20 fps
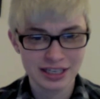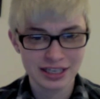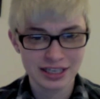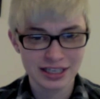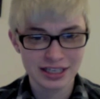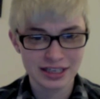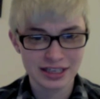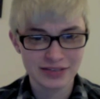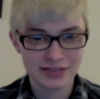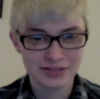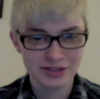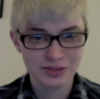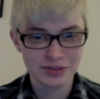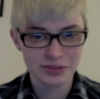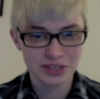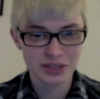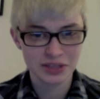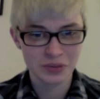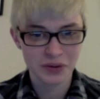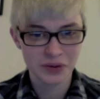gives
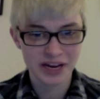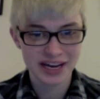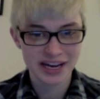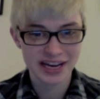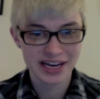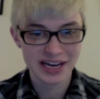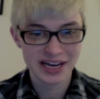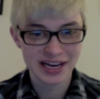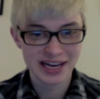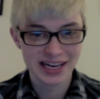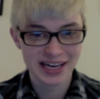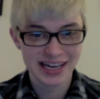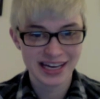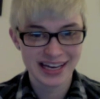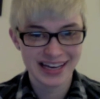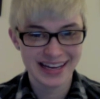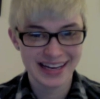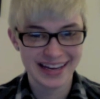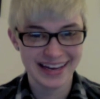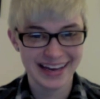me away.
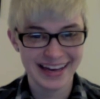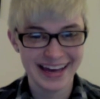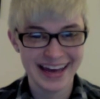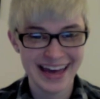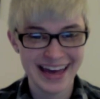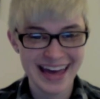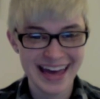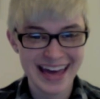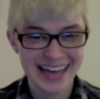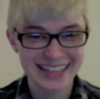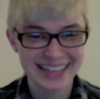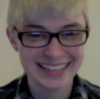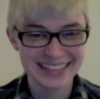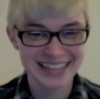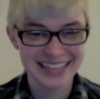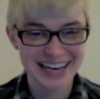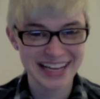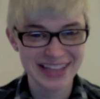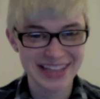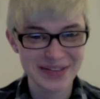It's
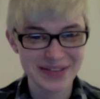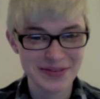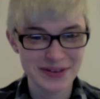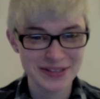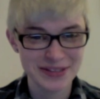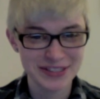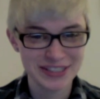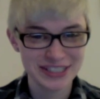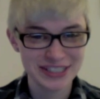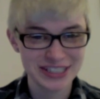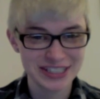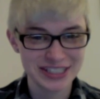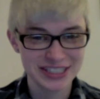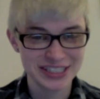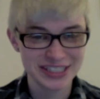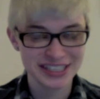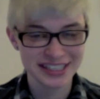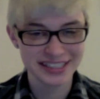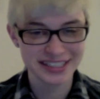not the most gender